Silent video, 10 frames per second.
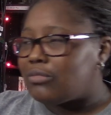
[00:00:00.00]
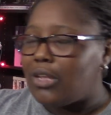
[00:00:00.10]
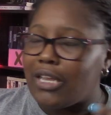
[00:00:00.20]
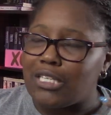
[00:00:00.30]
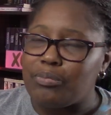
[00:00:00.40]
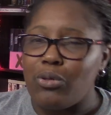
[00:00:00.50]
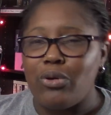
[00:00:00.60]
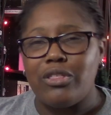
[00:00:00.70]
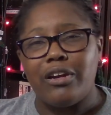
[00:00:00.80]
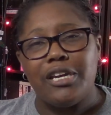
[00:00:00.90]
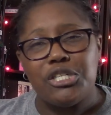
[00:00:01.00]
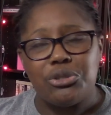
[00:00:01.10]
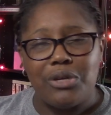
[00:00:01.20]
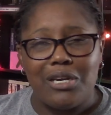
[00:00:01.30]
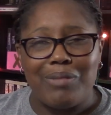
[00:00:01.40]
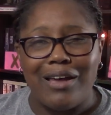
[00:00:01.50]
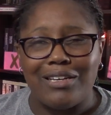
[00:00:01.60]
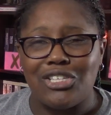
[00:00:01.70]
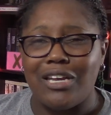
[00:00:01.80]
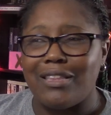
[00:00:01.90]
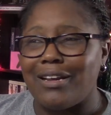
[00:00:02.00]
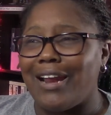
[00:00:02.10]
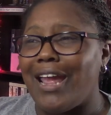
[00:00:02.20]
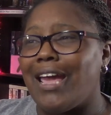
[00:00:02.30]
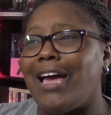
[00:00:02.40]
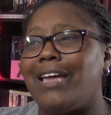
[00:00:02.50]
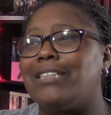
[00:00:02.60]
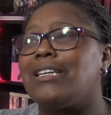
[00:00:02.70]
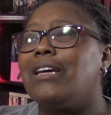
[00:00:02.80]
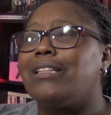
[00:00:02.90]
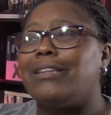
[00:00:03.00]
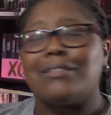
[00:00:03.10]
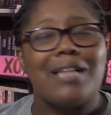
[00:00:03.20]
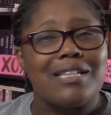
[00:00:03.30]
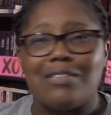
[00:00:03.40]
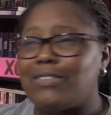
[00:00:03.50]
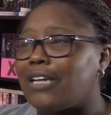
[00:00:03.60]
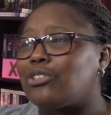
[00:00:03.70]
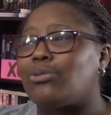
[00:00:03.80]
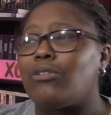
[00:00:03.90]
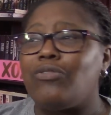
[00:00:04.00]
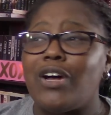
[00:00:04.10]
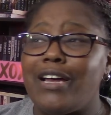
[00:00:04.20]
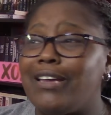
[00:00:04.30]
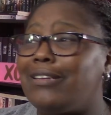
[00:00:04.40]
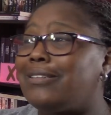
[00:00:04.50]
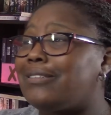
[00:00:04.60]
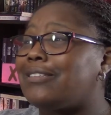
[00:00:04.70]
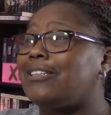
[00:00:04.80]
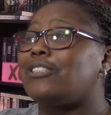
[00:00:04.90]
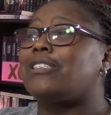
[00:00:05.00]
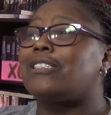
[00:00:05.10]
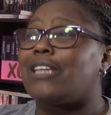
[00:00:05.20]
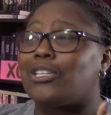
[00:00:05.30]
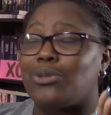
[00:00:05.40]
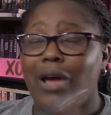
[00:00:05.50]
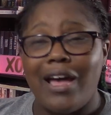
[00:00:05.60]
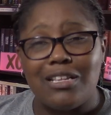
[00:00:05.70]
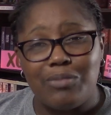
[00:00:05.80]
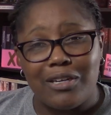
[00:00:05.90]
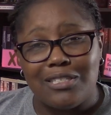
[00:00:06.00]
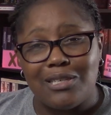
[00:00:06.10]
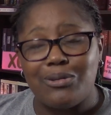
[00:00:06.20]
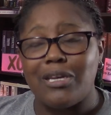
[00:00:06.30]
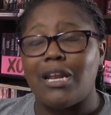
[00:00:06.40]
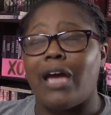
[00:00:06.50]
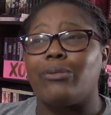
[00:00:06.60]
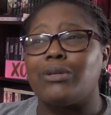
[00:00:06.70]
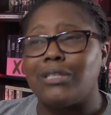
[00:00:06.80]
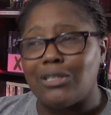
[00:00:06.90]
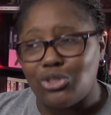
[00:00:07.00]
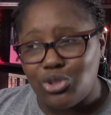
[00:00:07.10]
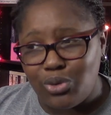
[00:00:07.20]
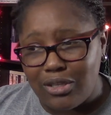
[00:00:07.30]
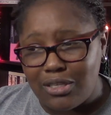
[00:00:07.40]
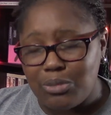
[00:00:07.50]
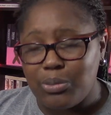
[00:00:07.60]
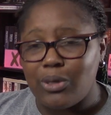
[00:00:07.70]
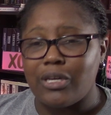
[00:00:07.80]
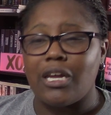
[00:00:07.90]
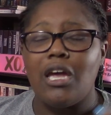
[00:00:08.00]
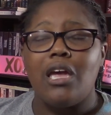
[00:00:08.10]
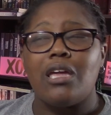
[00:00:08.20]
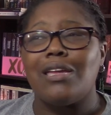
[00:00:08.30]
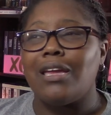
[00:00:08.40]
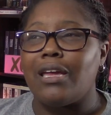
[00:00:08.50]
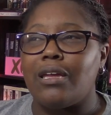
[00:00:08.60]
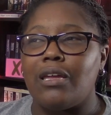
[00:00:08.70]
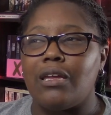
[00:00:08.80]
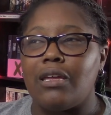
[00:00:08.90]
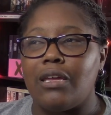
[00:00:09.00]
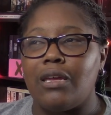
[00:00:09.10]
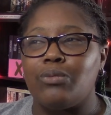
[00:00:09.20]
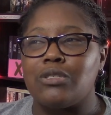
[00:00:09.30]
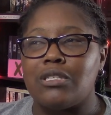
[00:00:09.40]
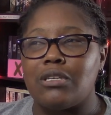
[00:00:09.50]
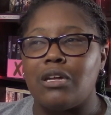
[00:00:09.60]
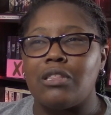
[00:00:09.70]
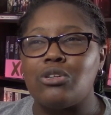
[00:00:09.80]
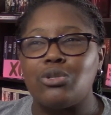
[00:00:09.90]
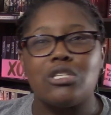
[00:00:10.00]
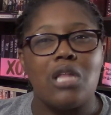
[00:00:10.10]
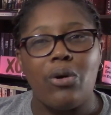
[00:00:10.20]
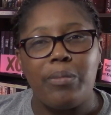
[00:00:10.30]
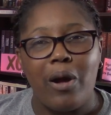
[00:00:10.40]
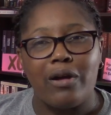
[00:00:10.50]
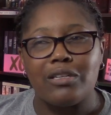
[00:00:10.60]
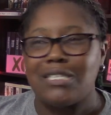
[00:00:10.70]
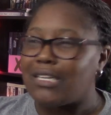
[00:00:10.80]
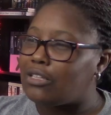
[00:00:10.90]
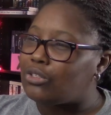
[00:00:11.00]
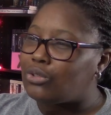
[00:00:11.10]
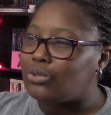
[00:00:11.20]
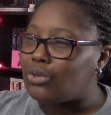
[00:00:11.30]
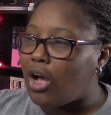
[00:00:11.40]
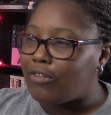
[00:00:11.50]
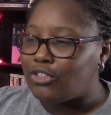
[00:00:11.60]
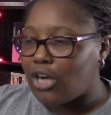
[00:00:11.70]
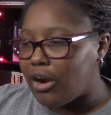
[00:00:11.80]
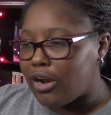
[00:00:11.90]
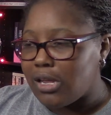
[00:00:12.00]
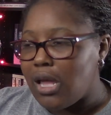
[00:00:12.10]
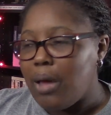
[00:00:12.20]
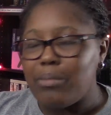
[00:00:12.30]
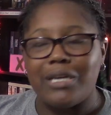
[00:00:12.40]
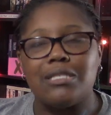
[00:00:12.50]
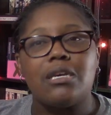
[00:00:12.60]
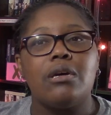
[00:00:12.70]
explore their intrigue about each other, and there's lots of sexual fun. There's a sexual aspect to it. I really enjoyed this book. It was a little slow at parts and a little off-jarring, but